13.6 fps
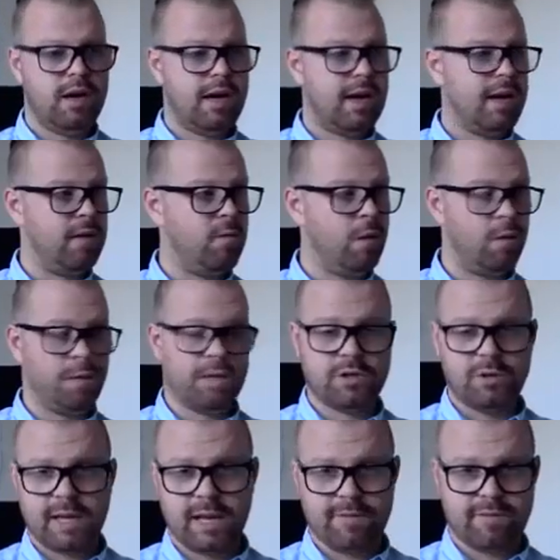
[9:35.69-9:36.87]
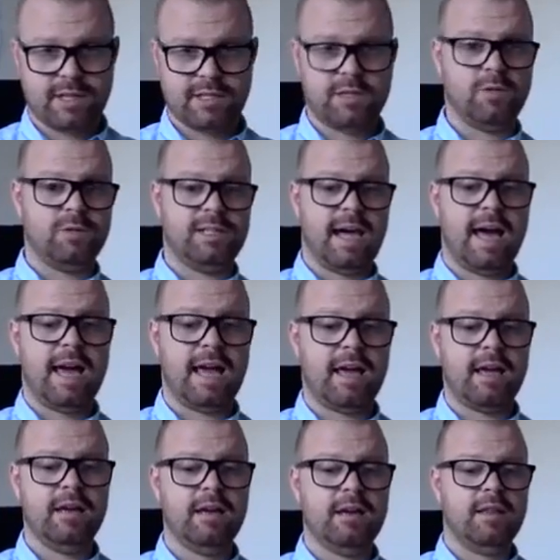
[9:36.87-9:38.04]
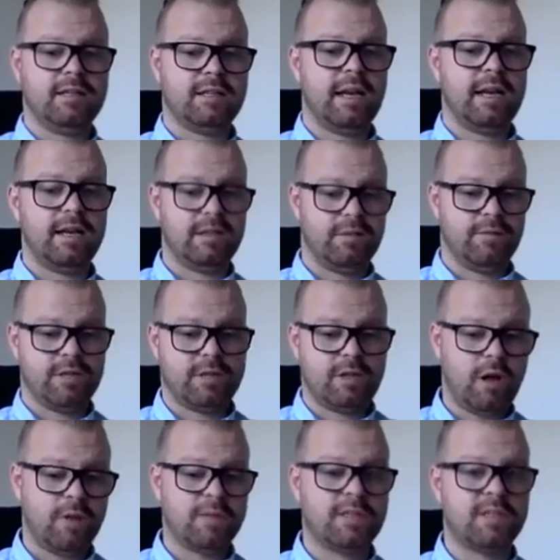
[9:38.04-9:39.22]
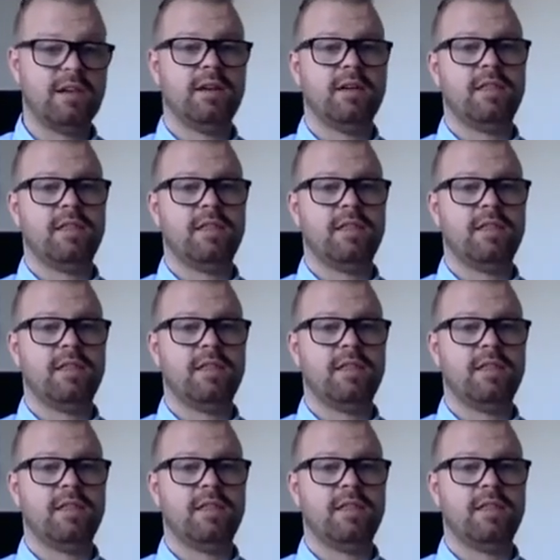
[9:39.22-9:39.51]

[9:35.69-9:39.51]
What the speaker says: and what we're doing every single day that's getting the results.